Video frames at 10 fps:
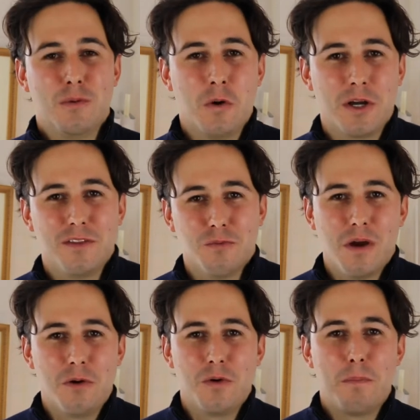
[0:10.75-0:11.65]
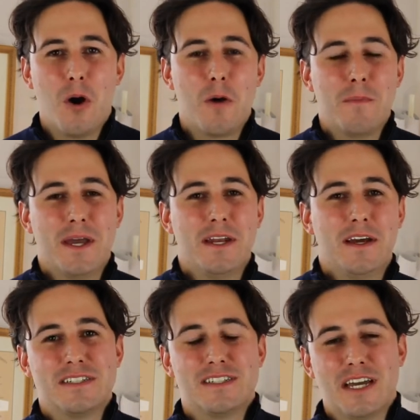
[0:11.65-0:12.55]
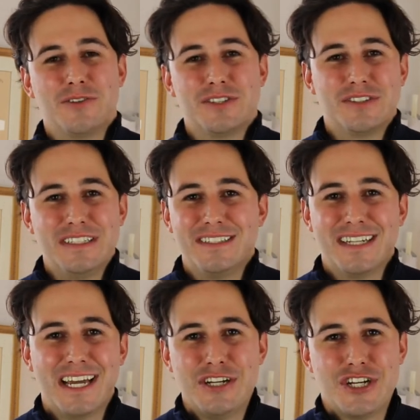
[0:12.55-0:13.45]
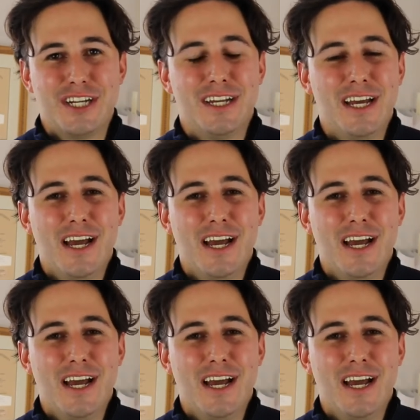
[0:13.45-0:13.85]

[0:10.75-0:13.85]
I work in the rental department as a sales and leasing agent.